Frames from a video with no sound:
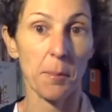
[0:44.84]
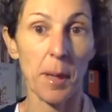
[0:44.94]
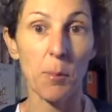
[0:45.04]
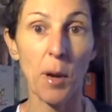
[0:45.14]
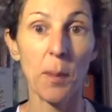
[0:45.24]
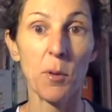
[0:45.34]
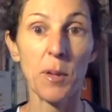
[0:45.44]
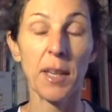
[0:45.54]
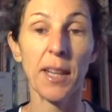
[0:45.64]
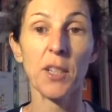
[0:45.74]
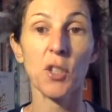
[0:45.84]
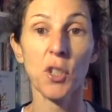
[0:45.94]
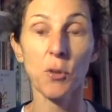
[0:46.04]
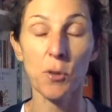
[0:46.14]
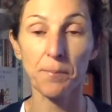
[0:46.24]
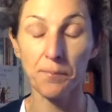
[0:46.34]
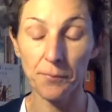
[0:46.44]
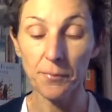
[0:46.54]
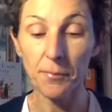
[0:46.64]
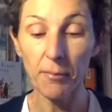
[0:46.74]
my primary age children
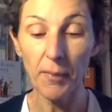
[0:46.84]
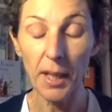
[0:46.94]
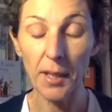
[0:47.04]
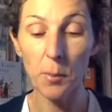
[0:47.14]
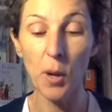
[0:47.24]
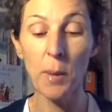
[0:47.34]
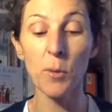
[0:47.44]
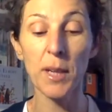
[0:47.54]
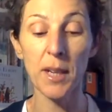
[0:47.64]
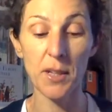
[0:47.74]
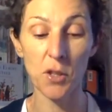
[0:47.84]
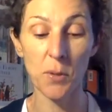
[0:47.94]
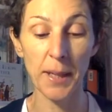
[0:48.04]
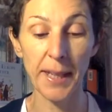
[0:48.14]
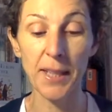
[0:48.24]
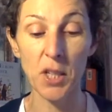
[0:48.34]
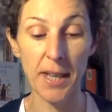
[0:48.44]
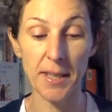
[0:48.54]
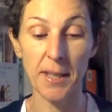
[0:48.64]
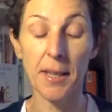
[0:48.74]
in a primary class during an English
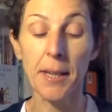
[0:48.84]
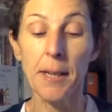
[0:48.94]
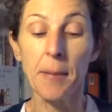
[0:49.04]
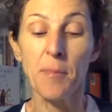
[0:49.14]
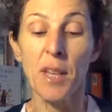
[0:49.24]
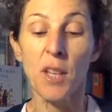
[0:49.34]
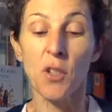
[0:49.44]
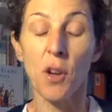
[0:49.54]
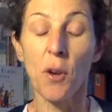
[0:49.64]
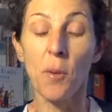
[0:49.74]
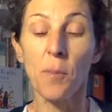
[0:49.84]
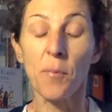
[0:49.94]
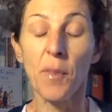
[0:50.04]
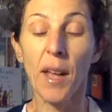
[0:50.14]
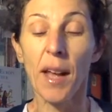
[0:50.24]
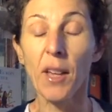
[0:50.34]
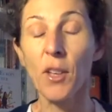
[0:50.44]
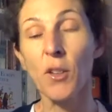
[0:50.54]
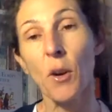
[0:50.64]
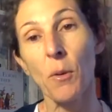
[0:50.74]
lesson. So,
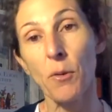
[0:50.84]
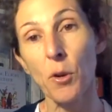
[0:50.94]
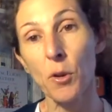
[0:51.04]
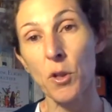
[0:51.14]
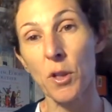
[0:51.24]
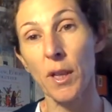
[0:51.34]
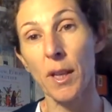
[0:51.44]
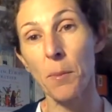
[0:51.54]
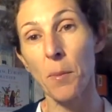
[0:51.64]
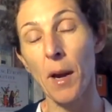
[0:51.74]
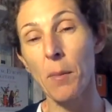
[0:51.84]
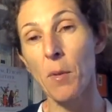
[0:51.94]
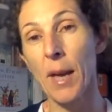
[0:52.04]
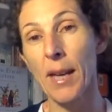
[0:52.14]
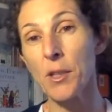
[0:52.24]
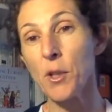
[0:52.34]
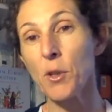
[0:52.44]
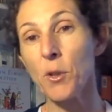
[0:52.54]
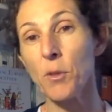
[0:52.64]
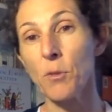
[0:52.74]
you know, of course, in primary ed,
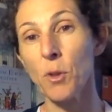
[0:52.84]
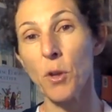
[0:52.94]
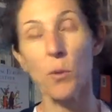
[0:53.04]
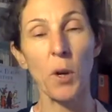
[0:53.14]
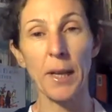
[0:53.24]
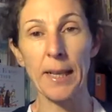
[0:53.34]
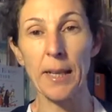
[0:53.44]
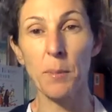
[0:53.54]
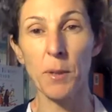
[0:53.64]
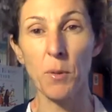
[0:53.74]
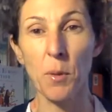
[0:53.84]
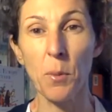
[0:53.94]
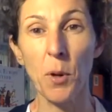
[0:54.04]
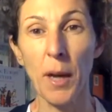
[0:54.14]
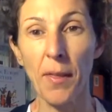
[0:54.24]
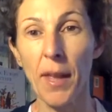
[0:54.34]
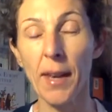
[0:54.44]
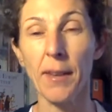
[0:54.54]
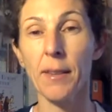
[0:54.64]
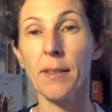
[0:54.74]
you can work a little bit with a book and
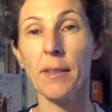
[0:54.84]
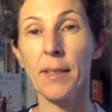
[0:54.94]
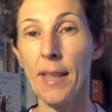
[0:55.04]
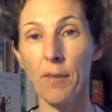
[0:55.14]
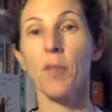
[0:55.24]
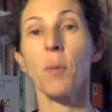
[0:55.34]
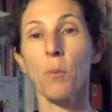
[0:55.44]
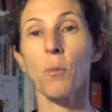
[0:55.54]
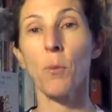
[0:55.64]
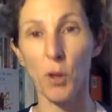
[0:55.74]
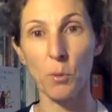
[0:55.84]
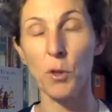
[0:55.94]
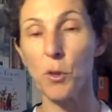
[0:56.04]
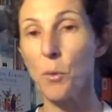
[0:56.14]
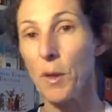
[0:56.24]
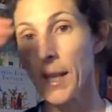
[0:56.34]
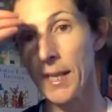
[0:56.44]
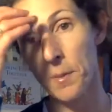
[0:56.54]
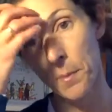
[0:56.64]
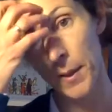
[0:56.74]
then give them what you would do with
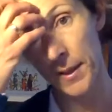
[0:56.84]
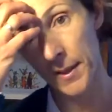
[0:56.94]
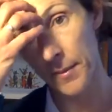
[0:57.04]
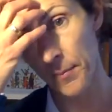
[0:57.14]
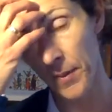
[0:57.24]
it. But